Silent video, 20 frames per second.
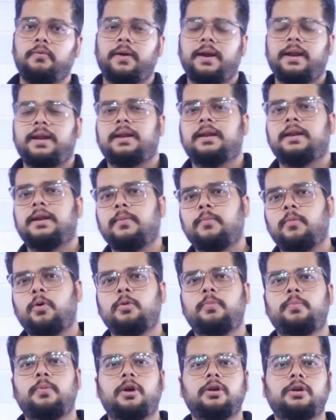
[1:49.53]
Fine.
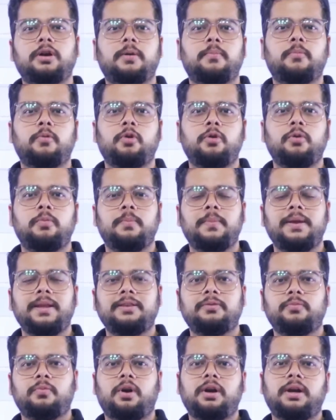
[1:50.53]
Remote proctored mode
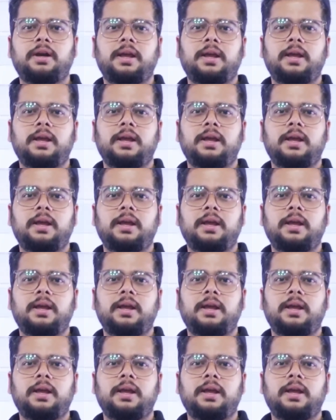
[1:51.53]
means what?